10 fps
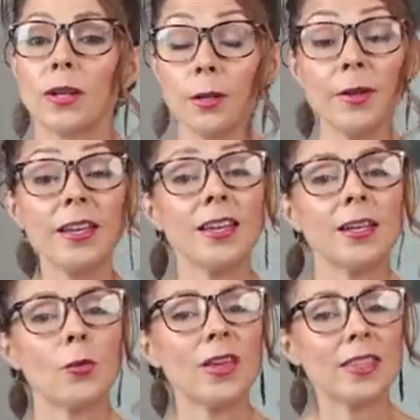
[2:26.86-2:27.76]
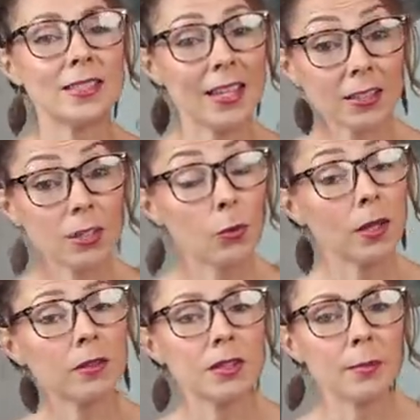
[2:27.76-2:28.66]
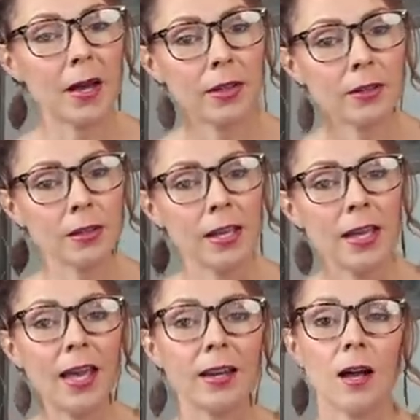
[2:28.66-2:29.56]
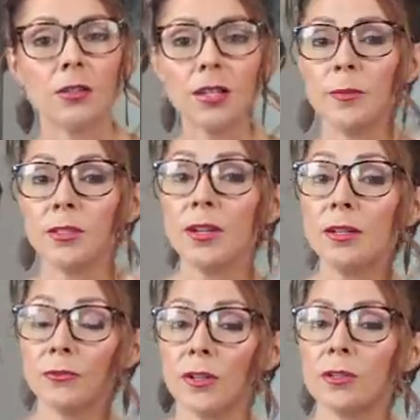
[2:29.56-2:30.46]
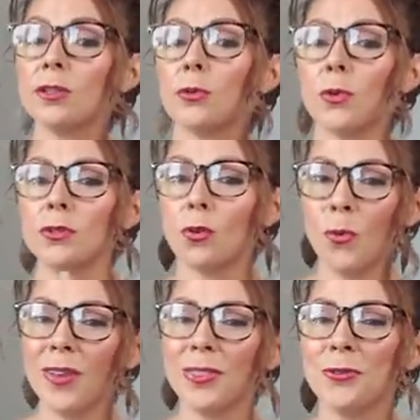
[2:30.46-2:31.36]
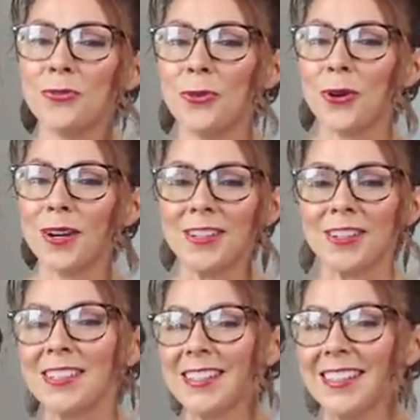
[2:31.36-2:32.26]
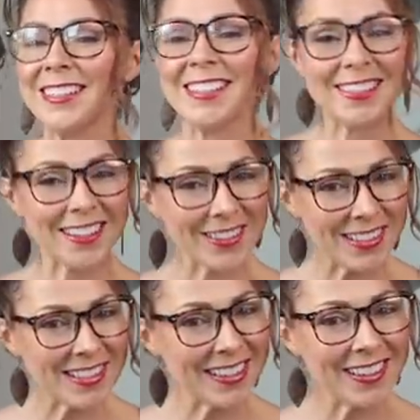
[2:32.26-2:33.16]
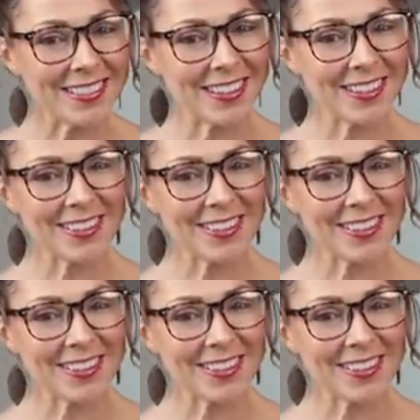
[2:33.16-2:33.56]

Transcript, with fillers: going to begin with section one of this pattern, and I'll demonstrate first rows one through four, and you're going to see just how easy these are.